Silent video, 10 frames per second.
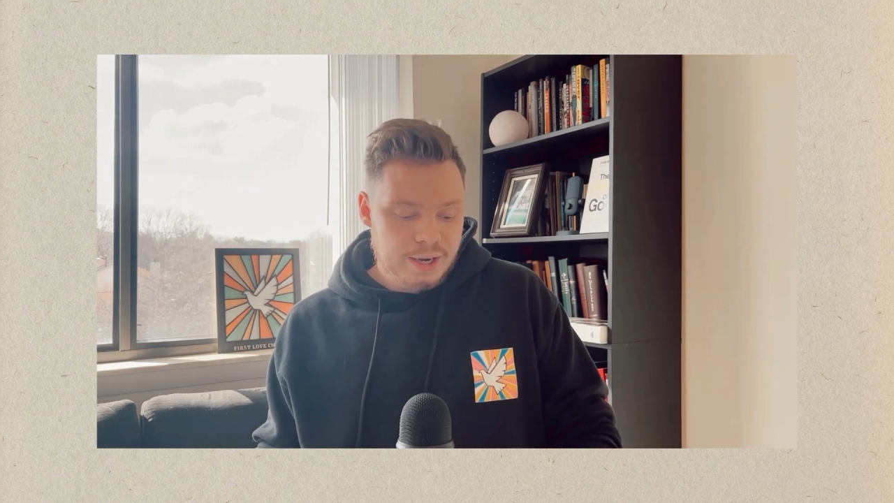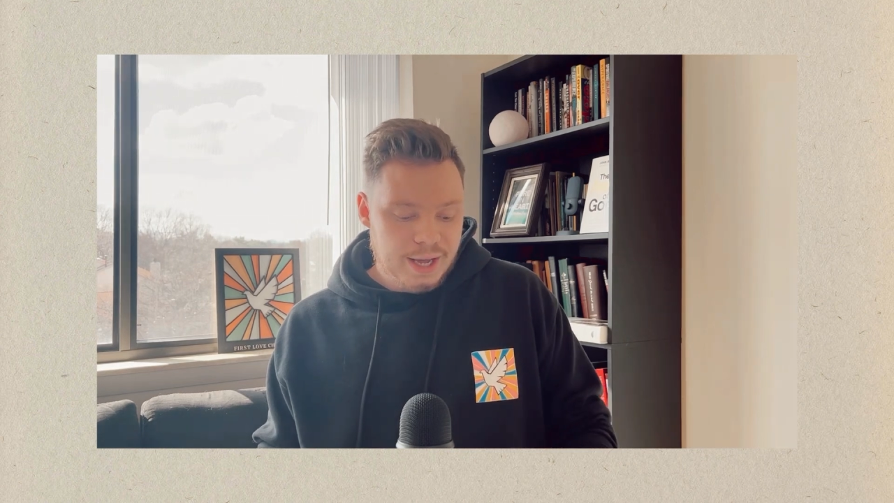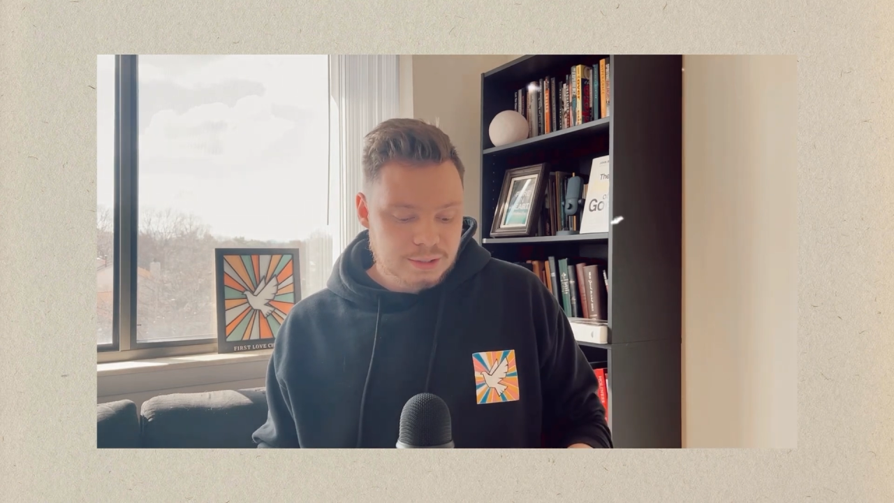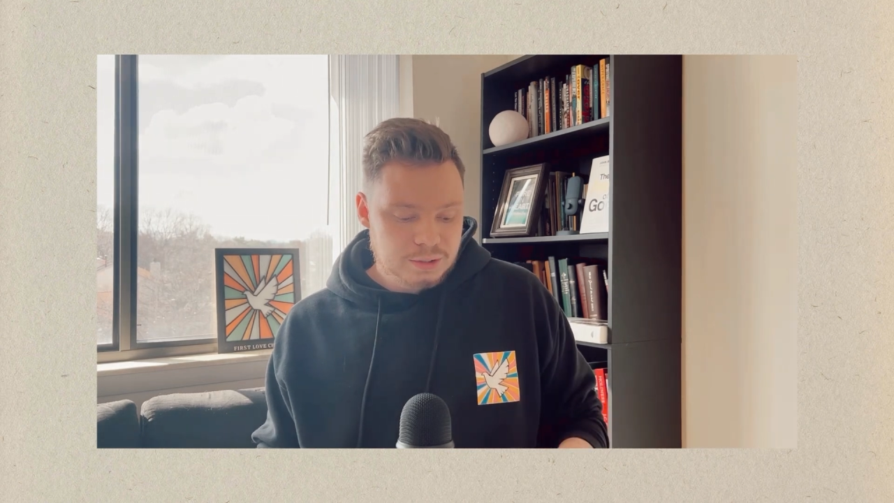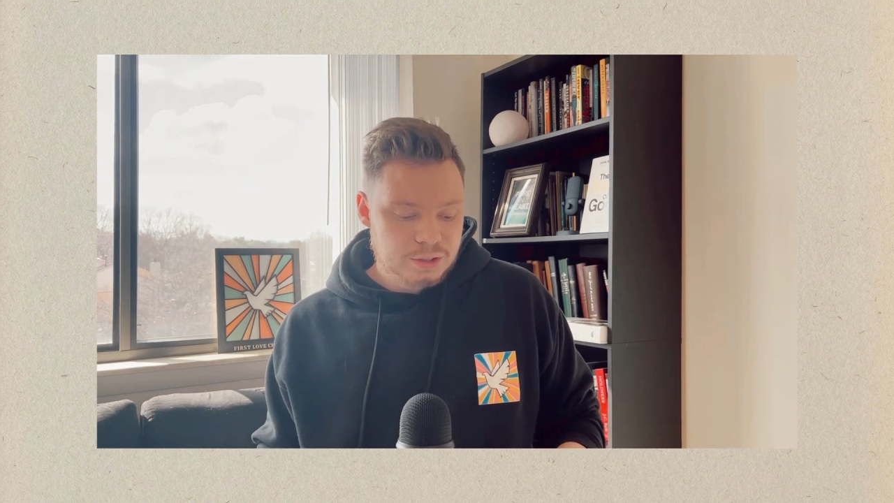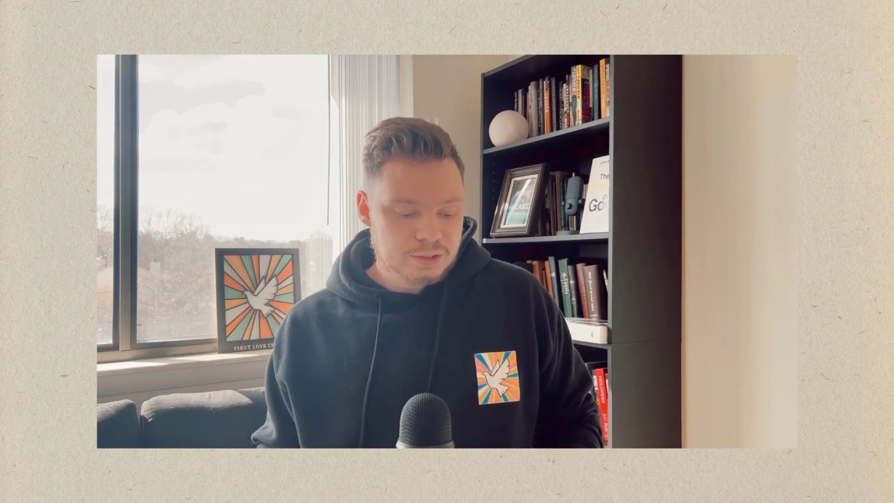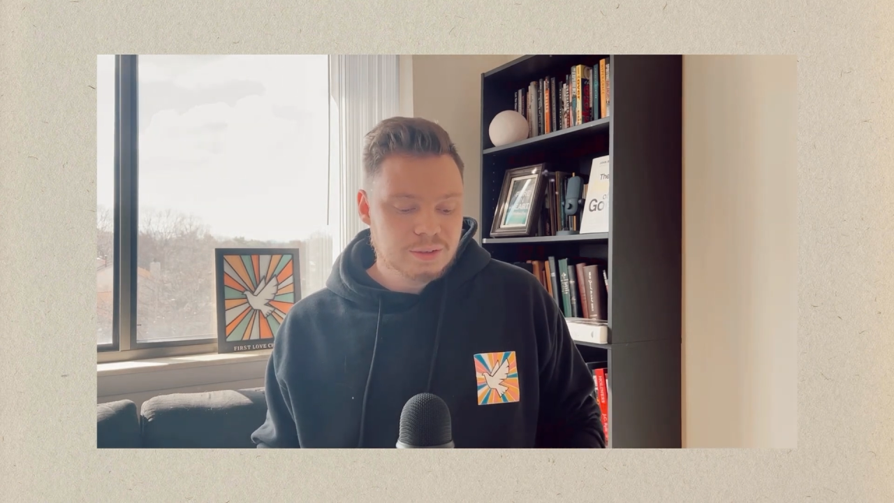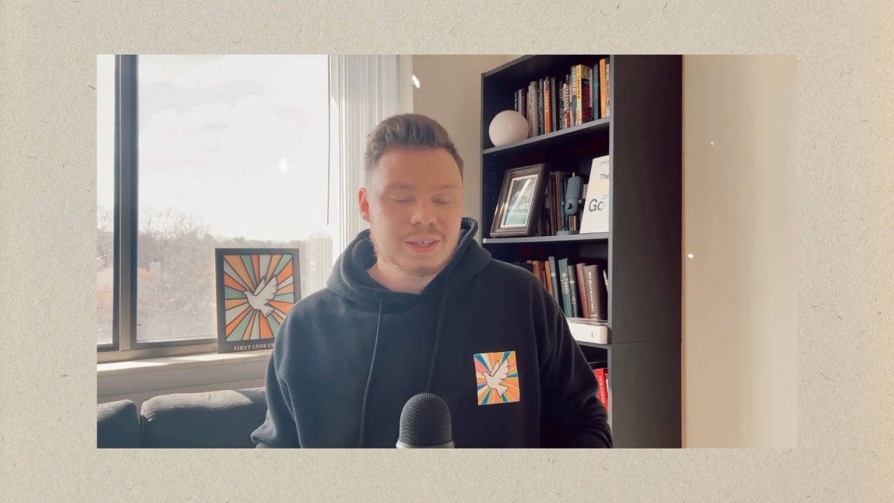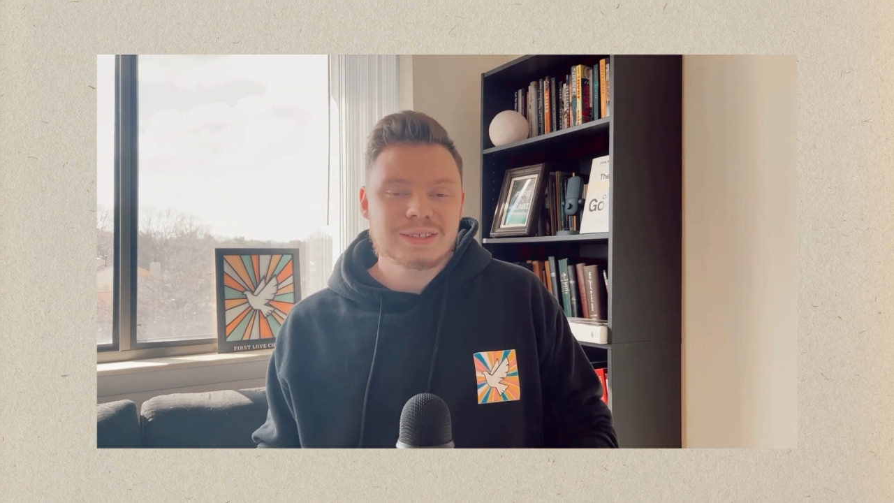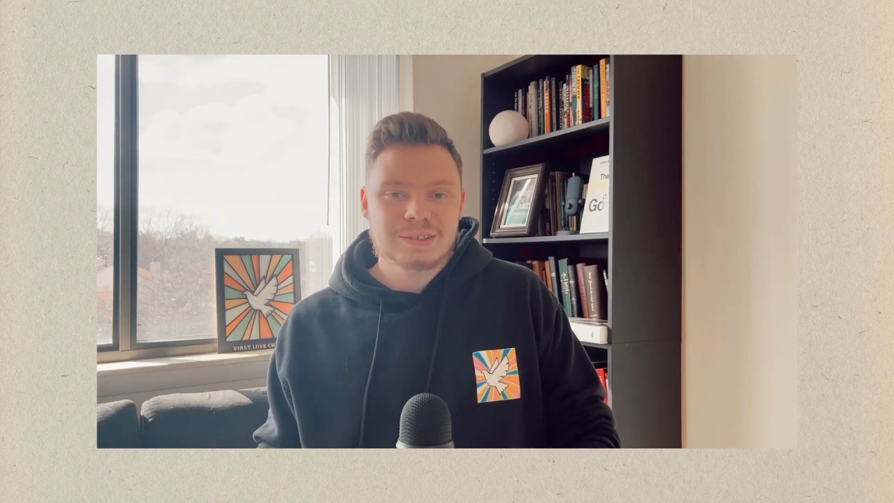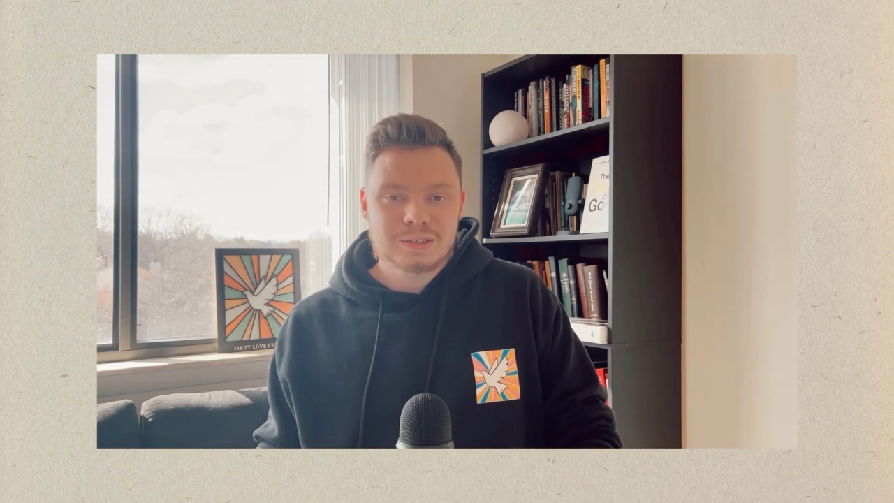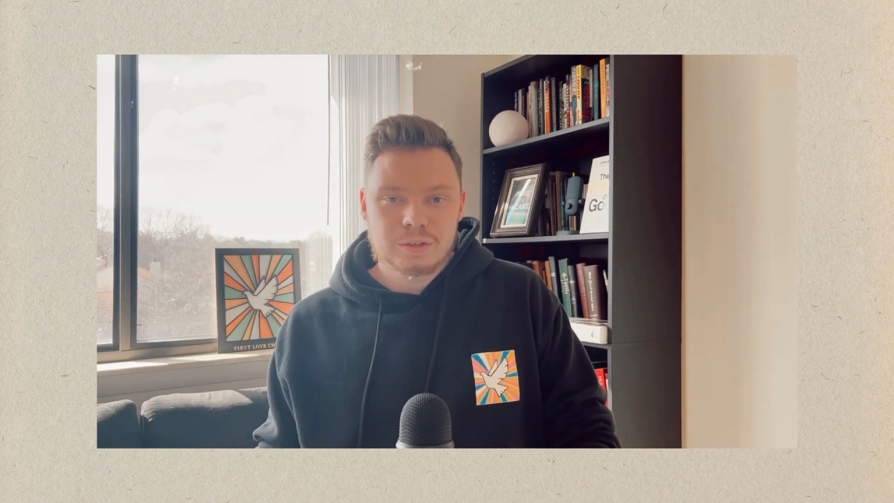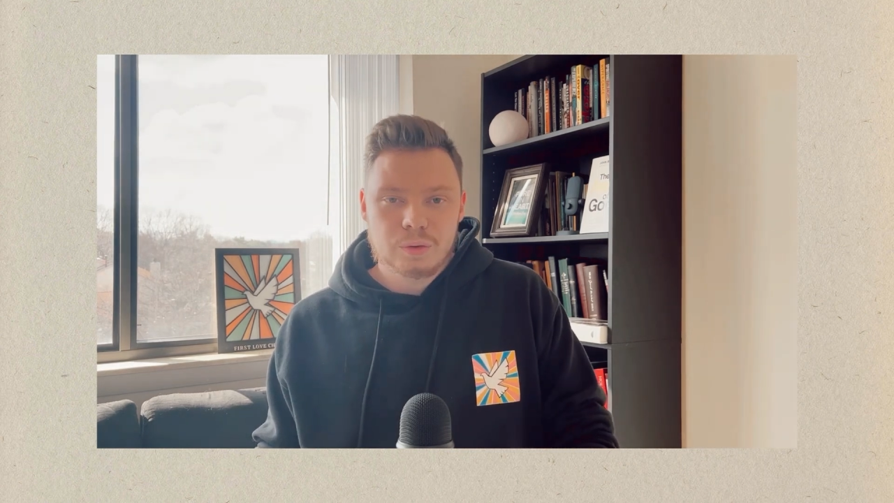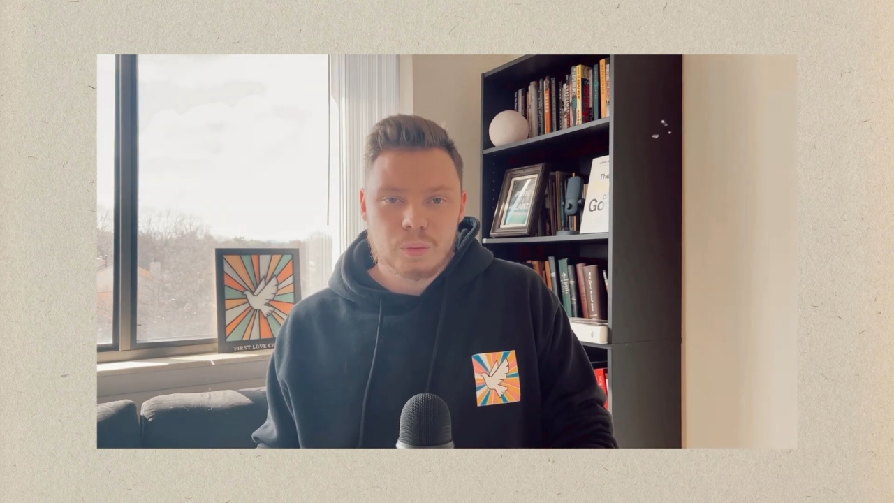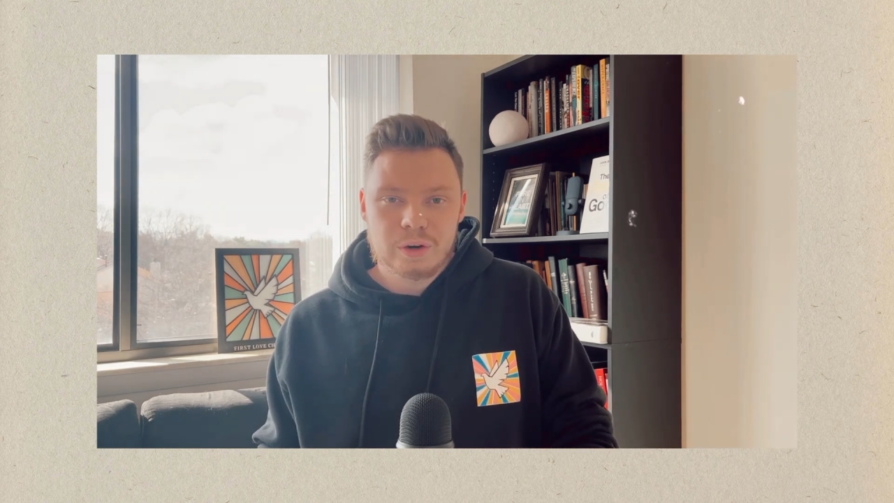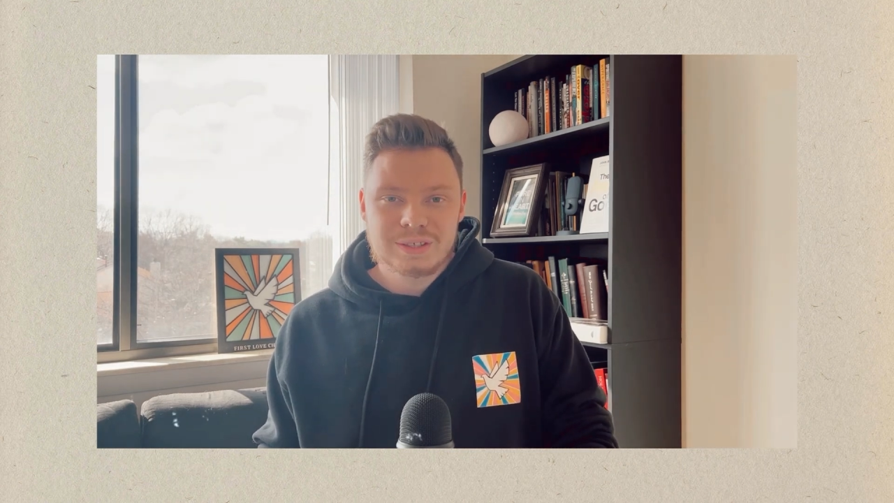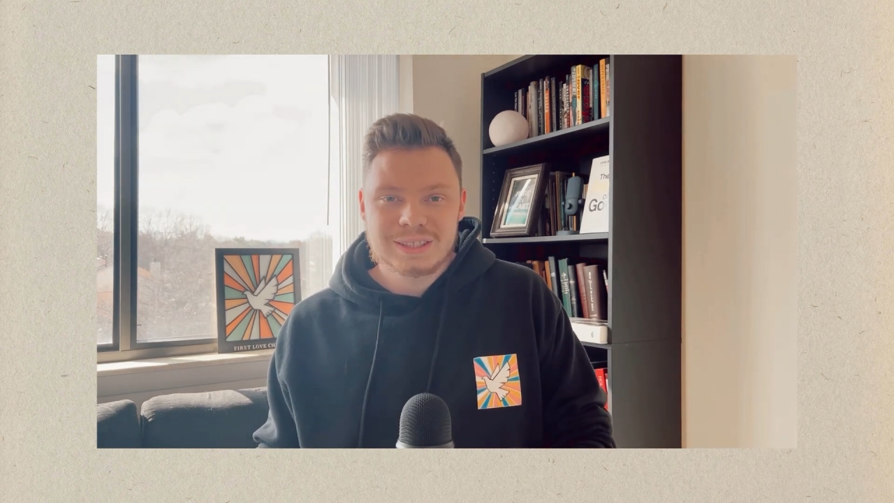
not to just listen to the word,